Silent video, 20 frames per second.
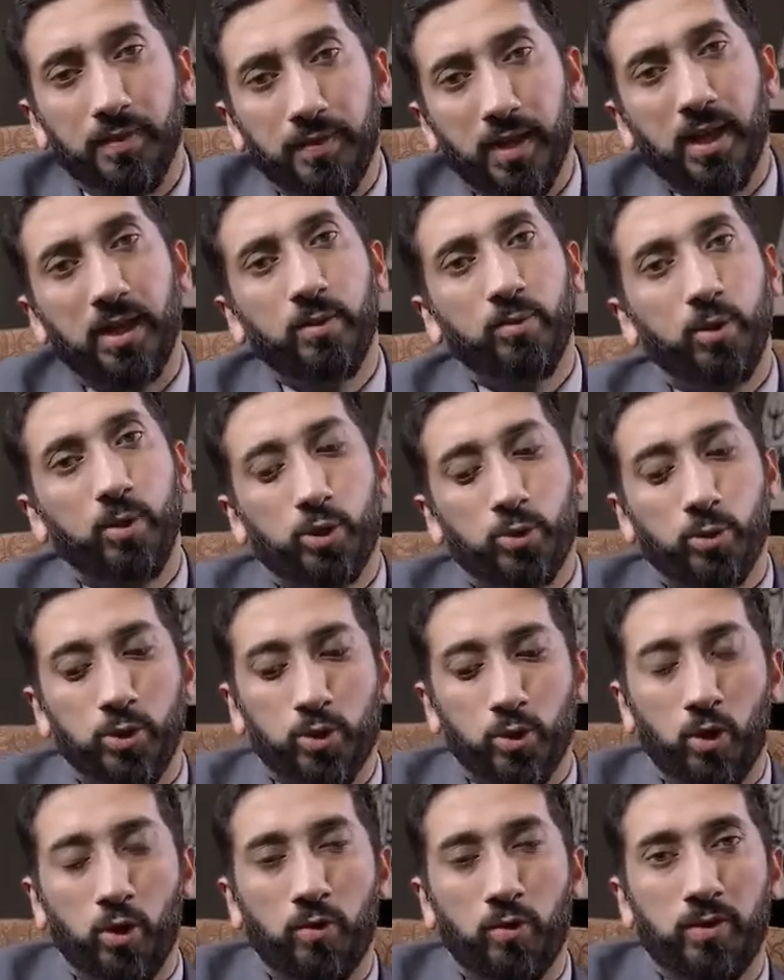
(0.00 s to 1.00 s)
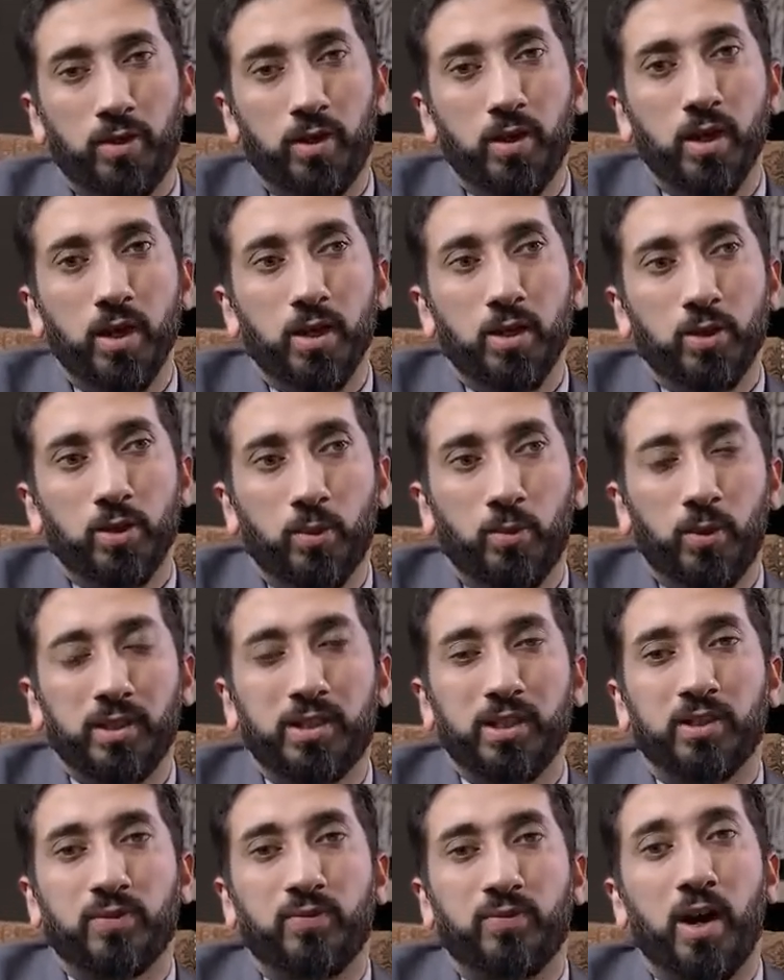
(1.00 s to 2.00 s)
then we switch over to
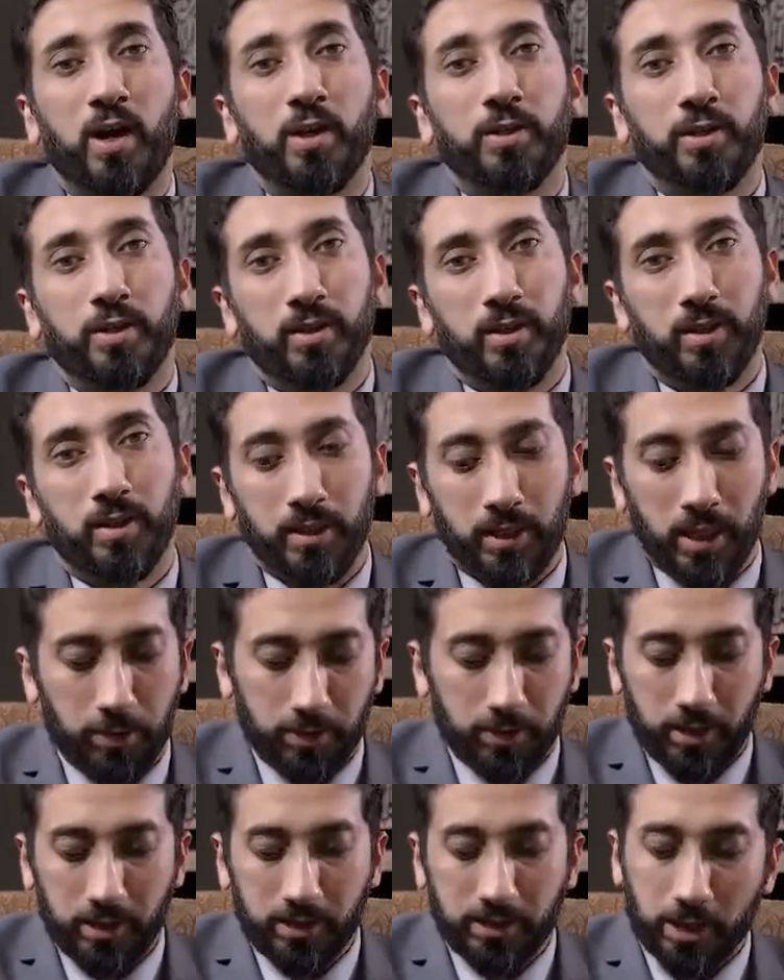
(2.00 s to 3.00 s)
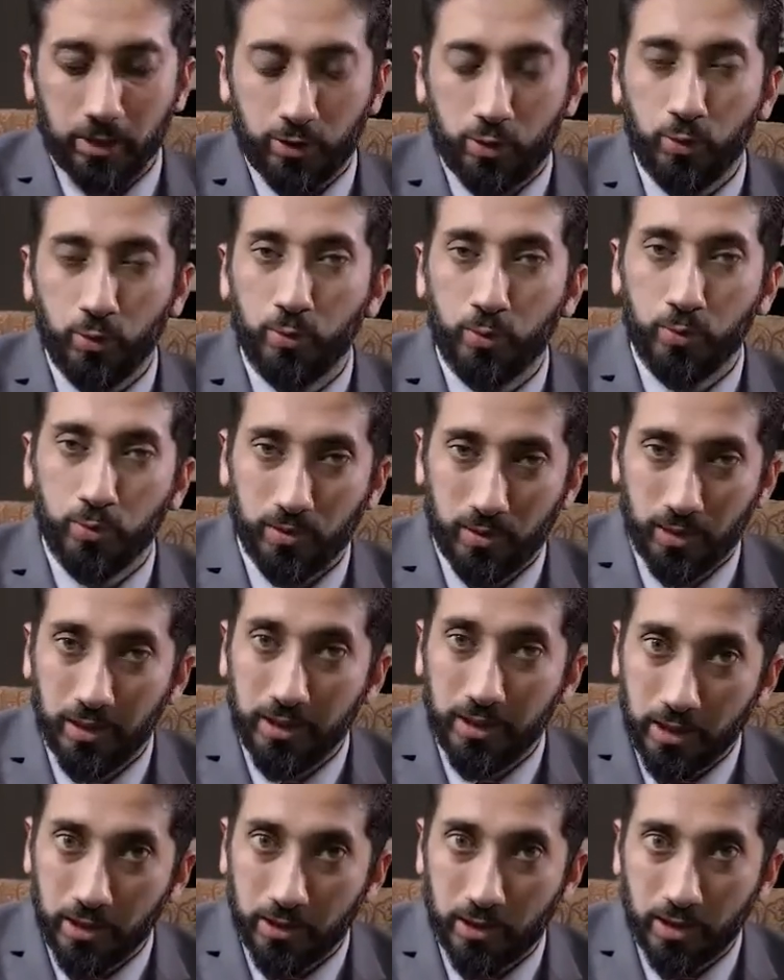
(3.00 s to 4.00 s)
what this father, now that he's got two
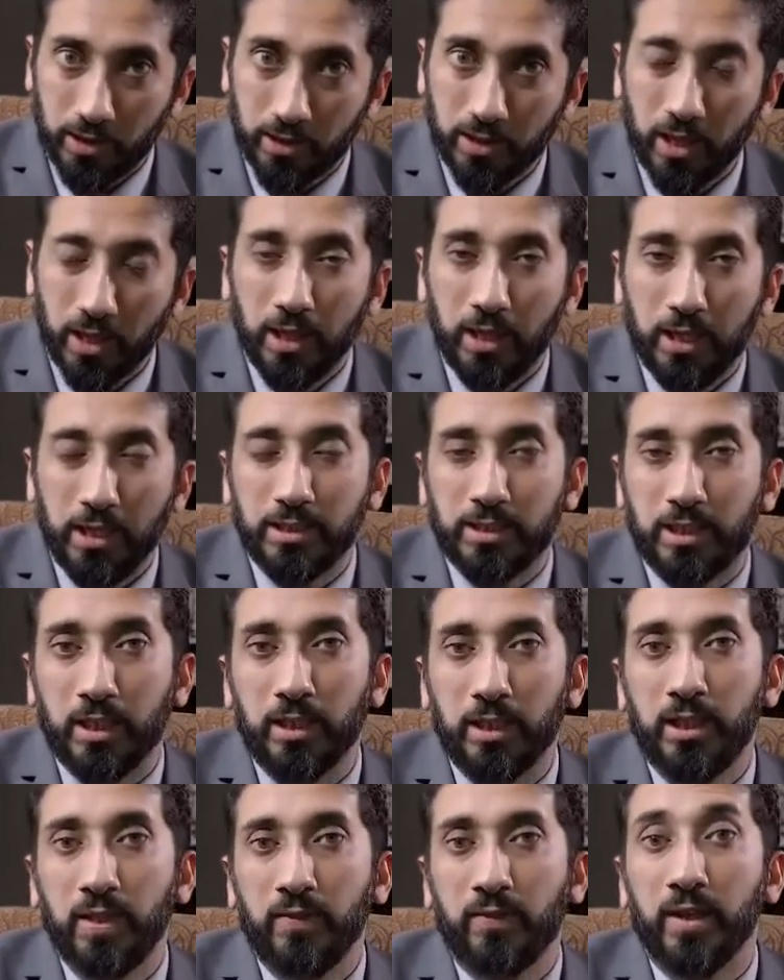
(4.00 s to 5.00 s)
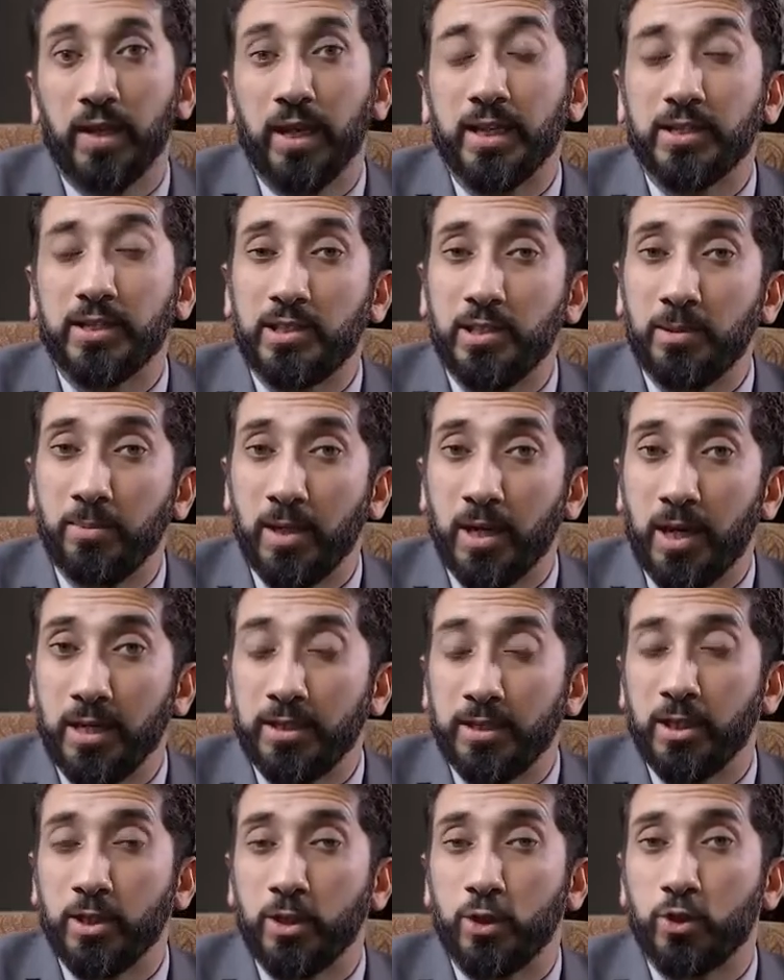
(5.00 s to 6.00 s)
lineages, he's going to leave a legacy
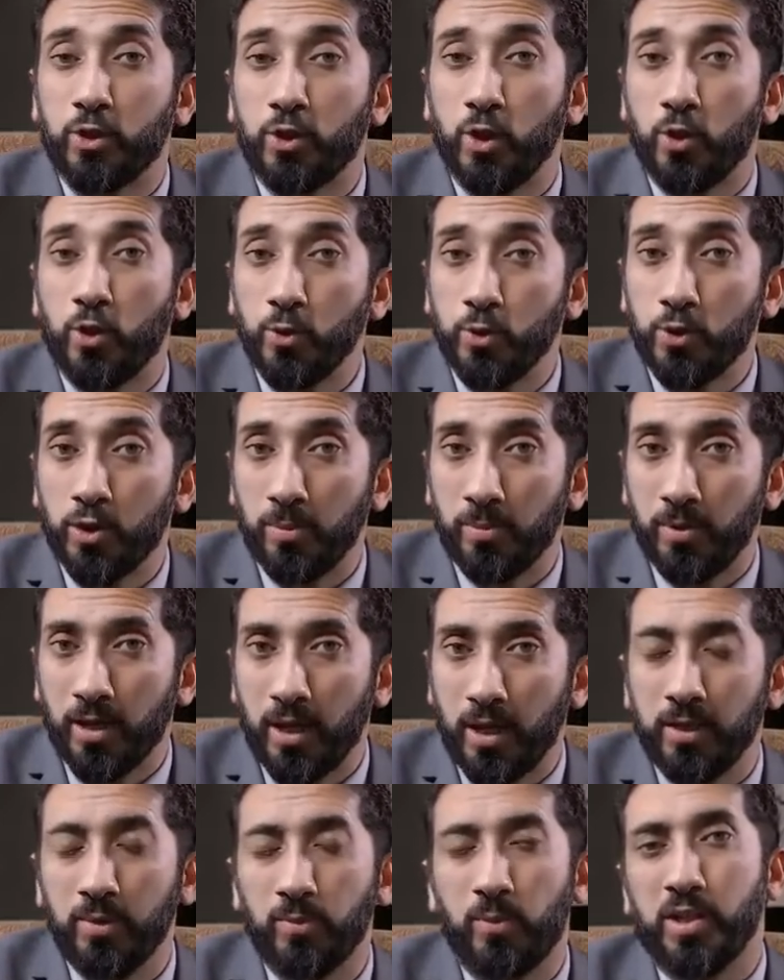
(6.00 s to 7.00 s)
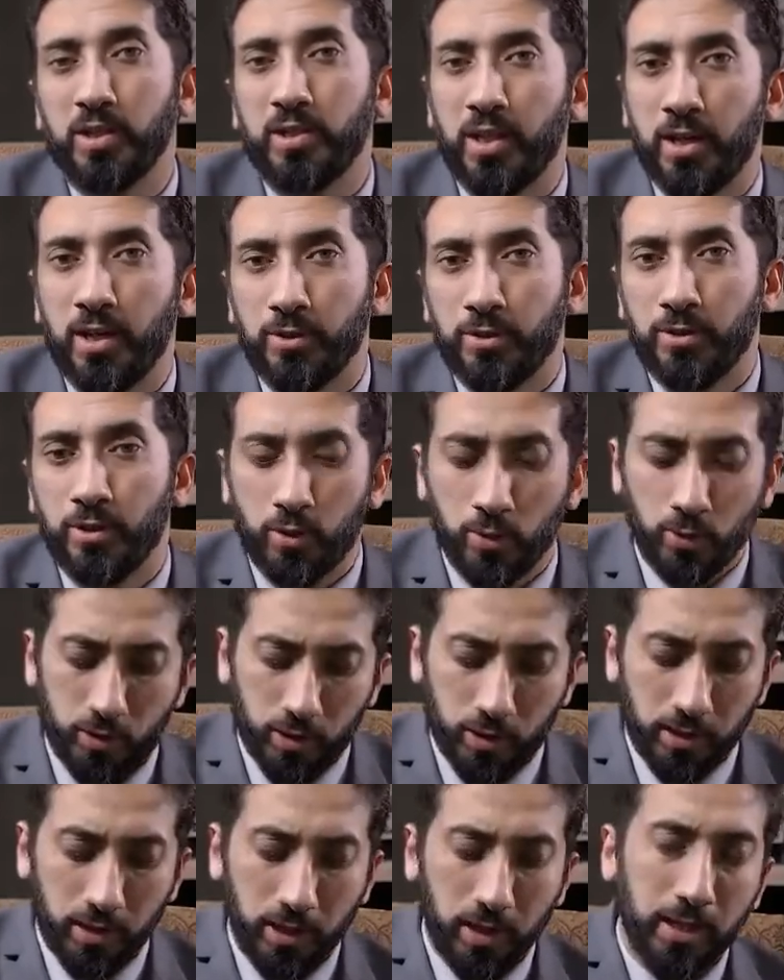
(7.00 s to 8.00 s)
behind, an institution behind. What is that
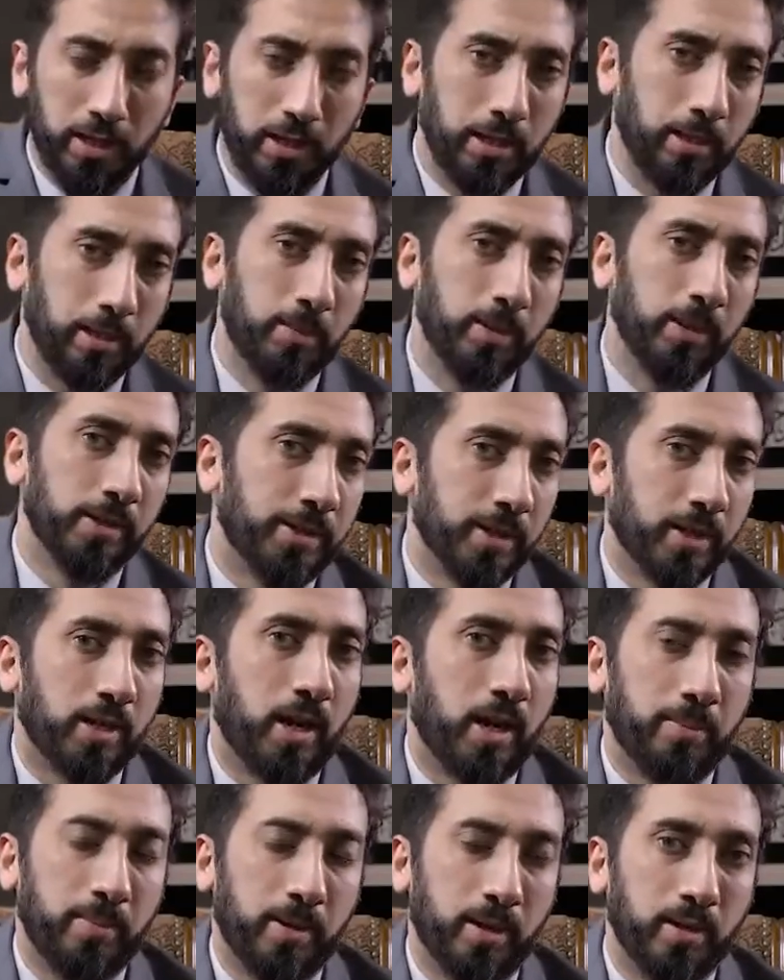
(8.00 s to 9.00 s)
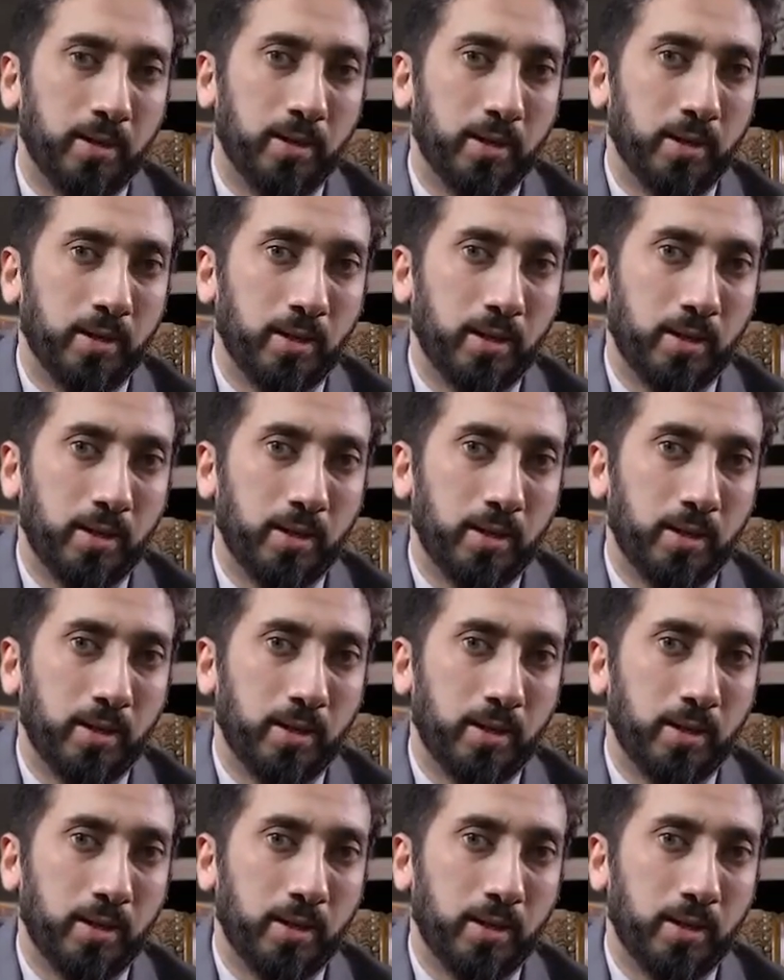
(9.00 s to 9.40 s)
institution? He built the Kaaba.